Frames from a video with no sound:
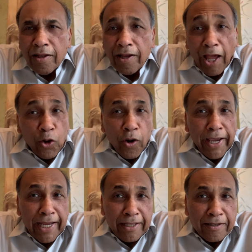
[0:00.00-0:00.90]
Hello
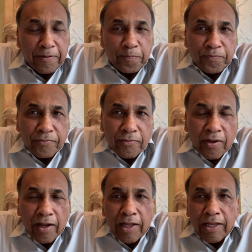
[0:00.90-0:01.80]
again.
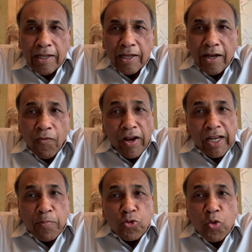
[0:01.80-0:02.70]

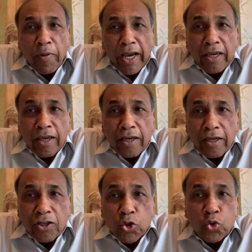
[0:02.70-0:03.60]
Welcome to my
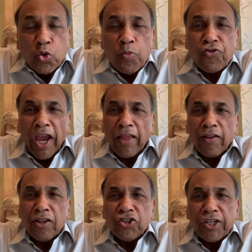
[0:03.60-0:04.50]
YouTube
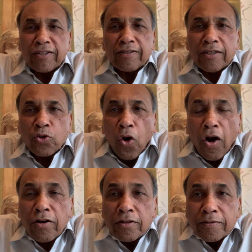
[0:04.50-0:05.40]
channel, Just the
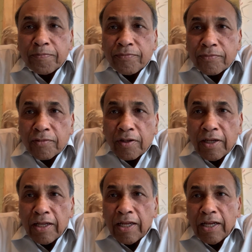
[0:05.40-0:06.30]
Talk,
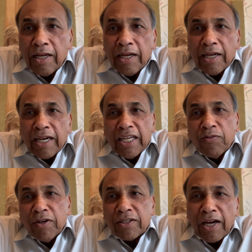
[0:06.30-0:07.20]
in
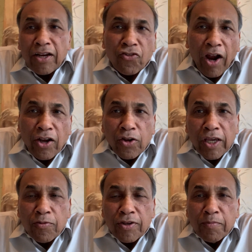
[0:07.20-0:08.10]
which I try to
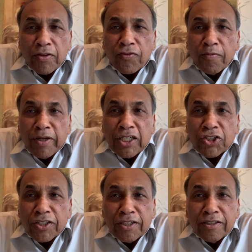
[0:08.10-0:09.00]
give some
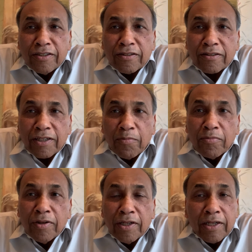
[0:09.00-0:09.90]
information, some
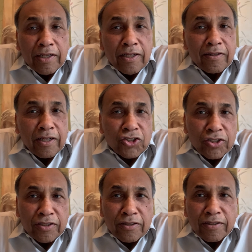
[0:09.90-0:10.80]

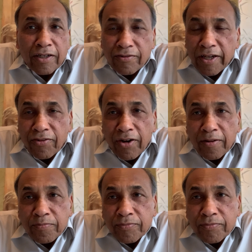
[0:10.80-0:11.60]
discussions, etc.